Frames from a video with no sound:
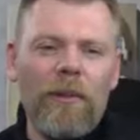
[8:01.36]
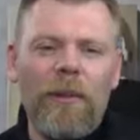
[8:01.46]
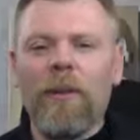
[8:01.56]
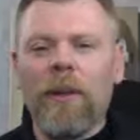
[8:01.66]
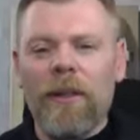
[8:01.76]

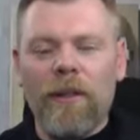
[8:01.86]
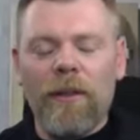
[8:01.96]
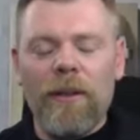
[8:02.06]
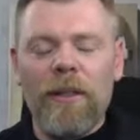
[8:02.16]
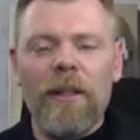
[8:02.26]
be the one
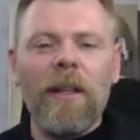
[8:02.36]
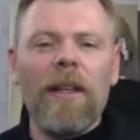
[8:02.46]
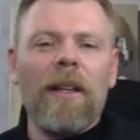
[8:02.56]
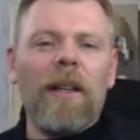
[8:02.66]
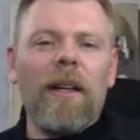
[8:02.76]
who is
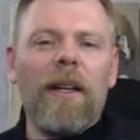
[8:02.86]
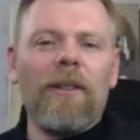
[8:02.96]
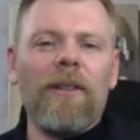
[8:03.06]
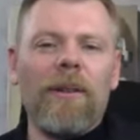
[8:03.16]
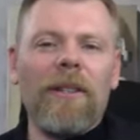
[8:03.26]

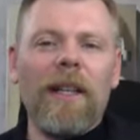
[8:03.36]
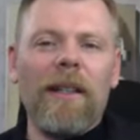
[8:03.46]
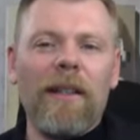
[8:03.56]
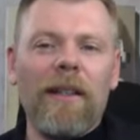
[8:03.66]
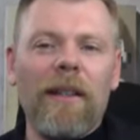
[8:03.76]
doing the
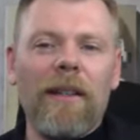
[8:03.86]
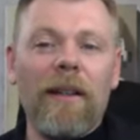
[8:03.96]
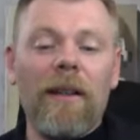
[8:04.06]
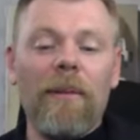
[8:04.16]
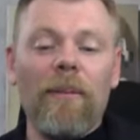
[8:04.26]
selling,
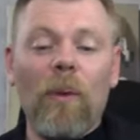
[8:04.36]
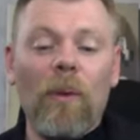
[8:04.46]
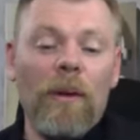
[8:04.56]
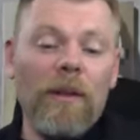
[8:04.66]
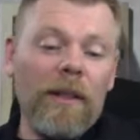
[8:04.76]

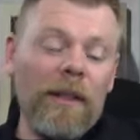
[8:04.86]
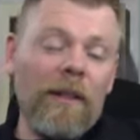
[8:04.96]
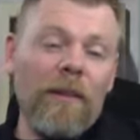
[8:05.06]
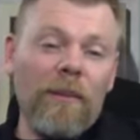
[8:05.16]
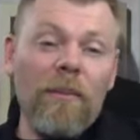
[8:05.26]
or,
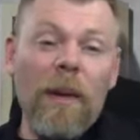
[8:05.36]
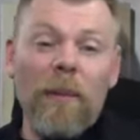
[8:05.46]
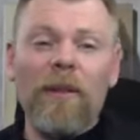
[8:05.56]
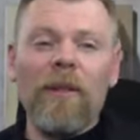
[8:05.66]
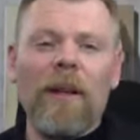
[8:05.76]

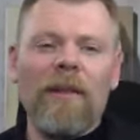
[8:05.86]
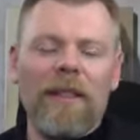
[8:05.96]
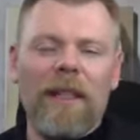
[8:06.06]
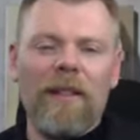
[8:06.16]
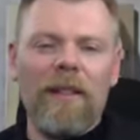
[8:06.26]
maybe you do have a
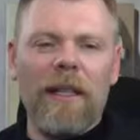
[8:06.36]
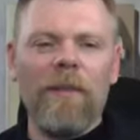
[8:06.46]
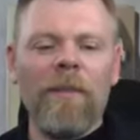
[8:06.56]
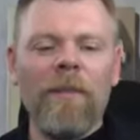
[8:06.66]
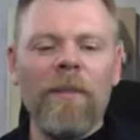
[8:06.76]
sales team.
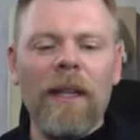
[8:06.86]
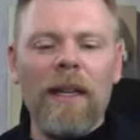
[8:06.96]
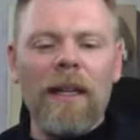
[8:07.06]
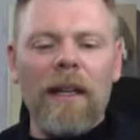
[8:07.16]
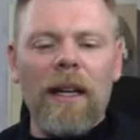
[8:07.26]

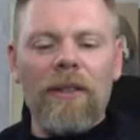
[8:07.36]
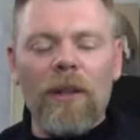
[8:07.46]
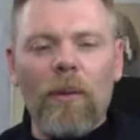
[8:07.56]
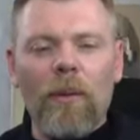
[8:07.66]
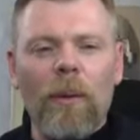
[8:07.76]
And
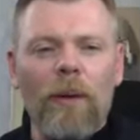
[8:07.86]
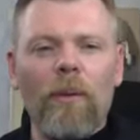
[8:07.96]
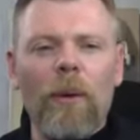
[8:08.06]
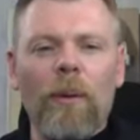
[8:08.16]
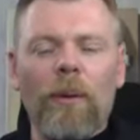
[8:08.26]
so
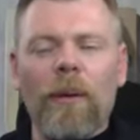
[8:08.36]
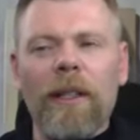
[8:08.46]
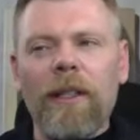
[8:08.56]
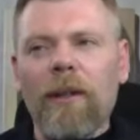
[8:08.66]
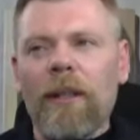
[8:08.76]
what we're
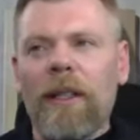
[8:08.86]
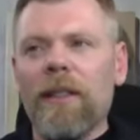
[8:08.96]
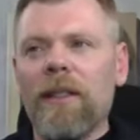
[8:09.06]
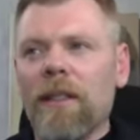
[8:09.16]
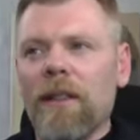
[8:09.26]
really doing
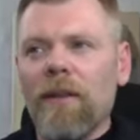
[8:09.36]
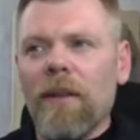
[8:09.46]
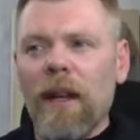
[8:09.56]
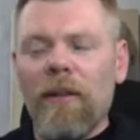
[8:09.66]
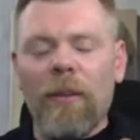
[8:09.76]
is
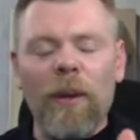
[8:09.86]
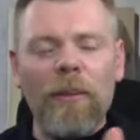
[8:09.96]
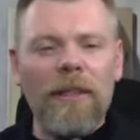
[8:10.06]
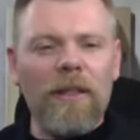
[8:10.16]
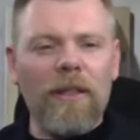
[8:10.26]
now from the
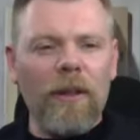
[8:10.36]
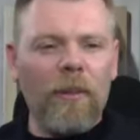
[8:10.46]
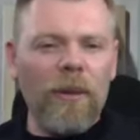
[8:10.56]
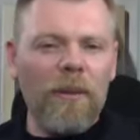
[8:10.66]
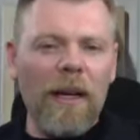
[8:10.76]
business owner
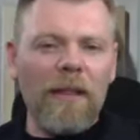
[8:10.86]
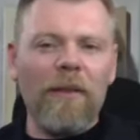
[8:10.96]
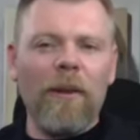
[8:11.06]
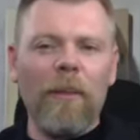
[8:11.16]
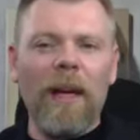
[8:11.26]

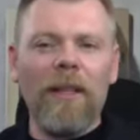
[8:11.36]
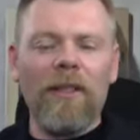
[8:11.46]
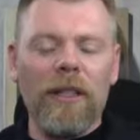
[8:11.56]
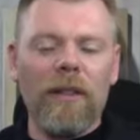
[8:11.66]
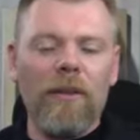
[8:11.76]
perspective, we're
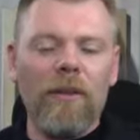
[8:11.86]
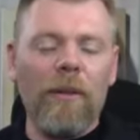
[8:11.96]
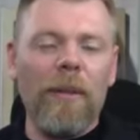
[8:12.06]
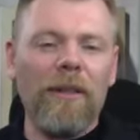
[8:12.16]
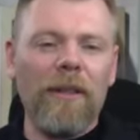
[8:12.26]
managing through
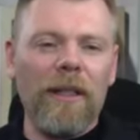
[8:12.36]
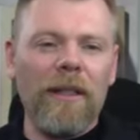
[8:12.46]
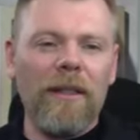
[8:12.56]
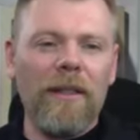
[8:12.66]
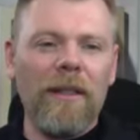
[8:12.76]
the metrics.